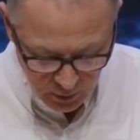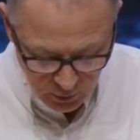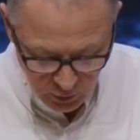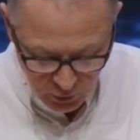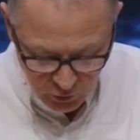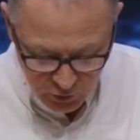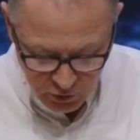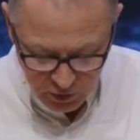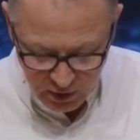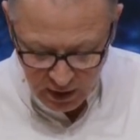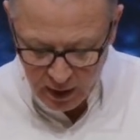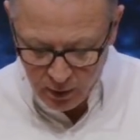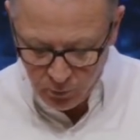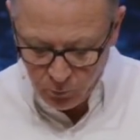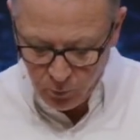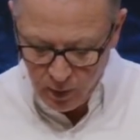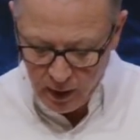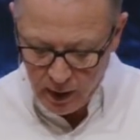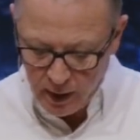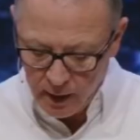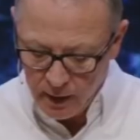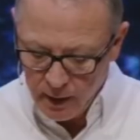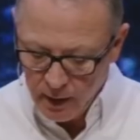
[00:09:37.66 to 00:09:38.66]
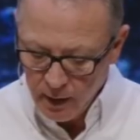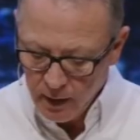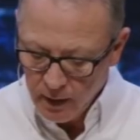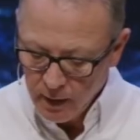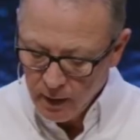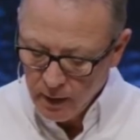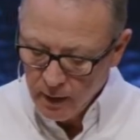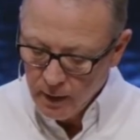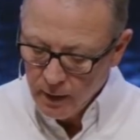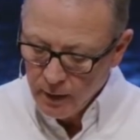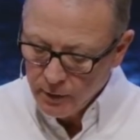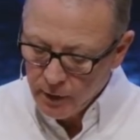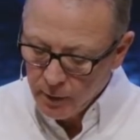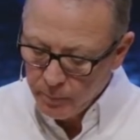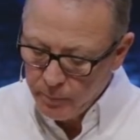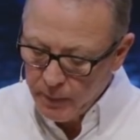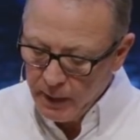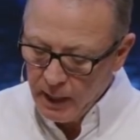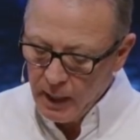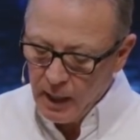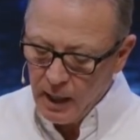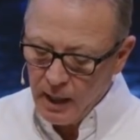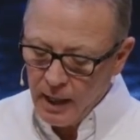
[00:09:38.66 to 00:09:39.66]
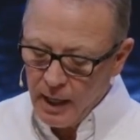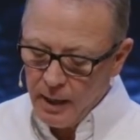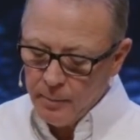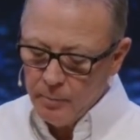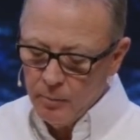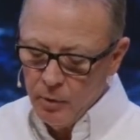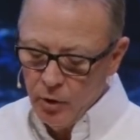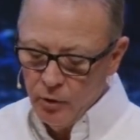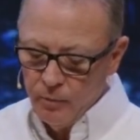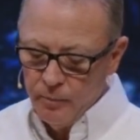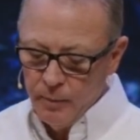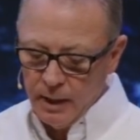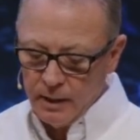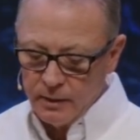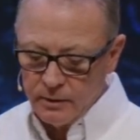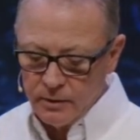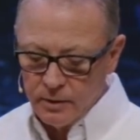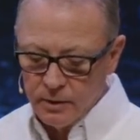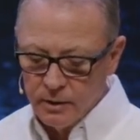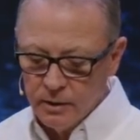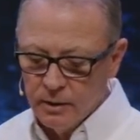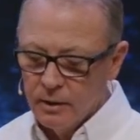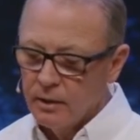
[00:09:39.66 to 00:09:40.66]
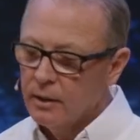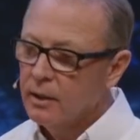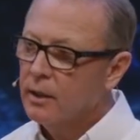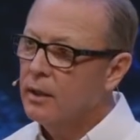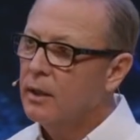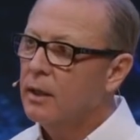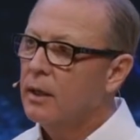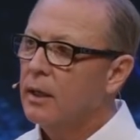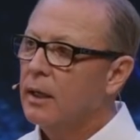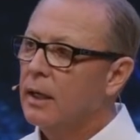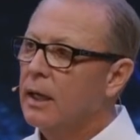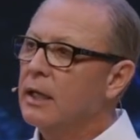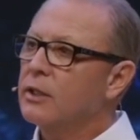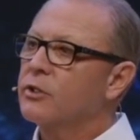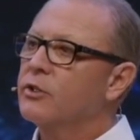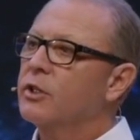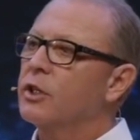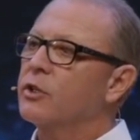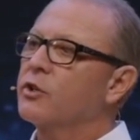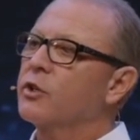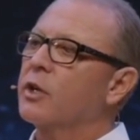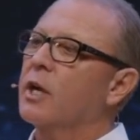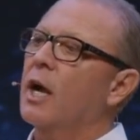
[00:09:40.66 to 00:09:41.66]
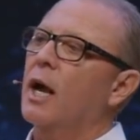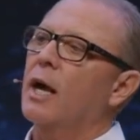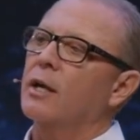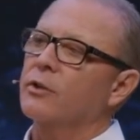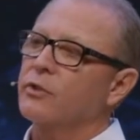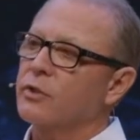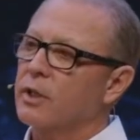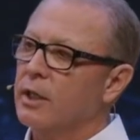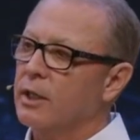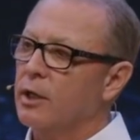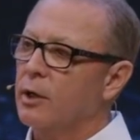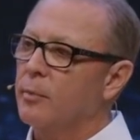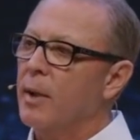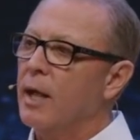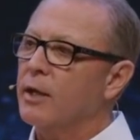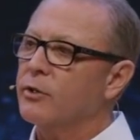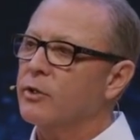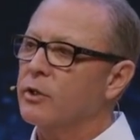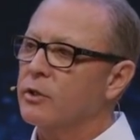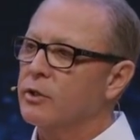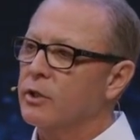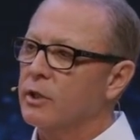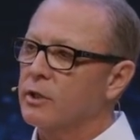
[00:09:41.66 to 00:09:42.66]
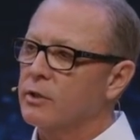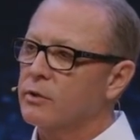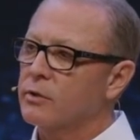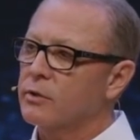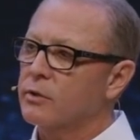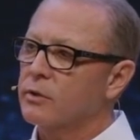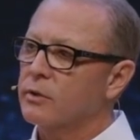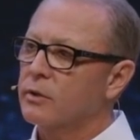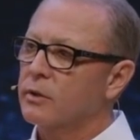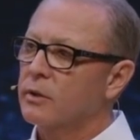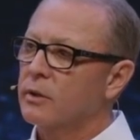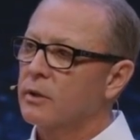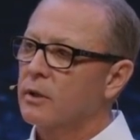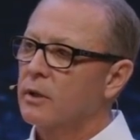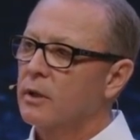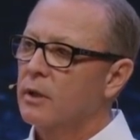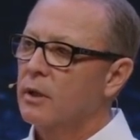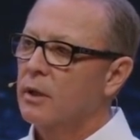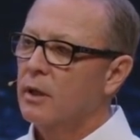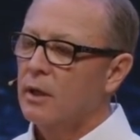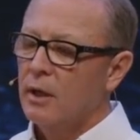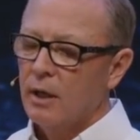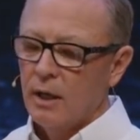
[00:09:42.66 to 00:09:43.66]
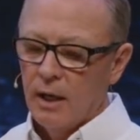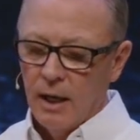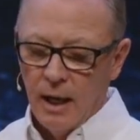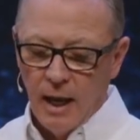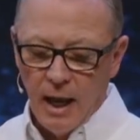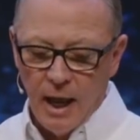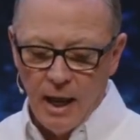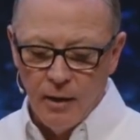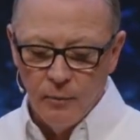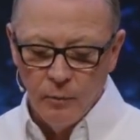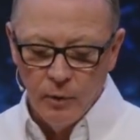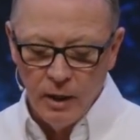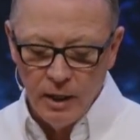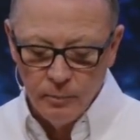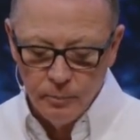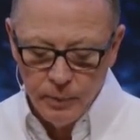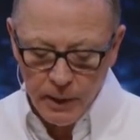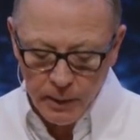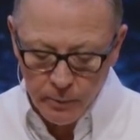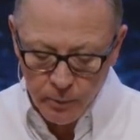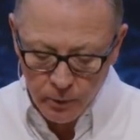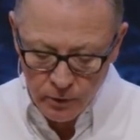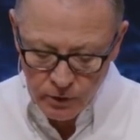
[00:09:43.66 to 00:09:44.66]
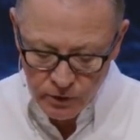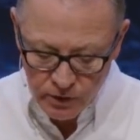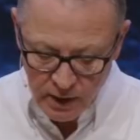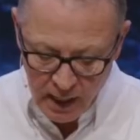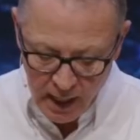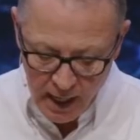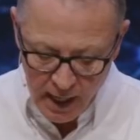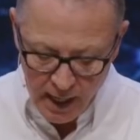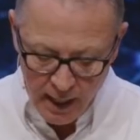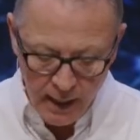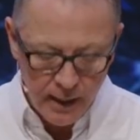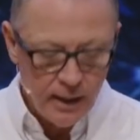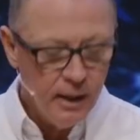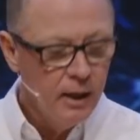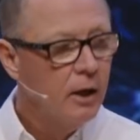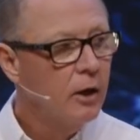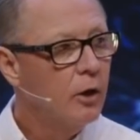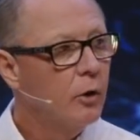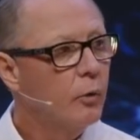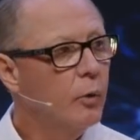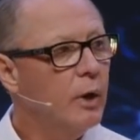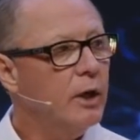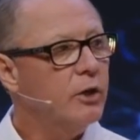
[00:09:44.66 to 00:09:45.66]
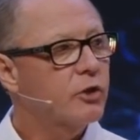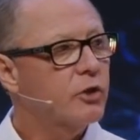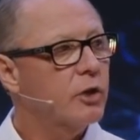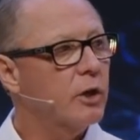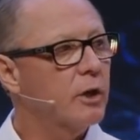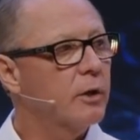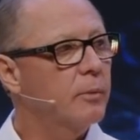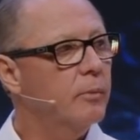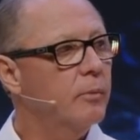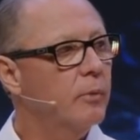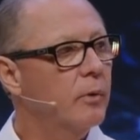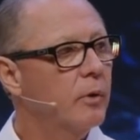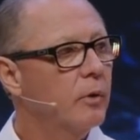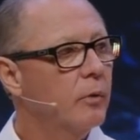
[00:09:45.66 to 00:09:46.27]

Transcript: You see it when the BLM movement is discussed in their messages. And when people say we should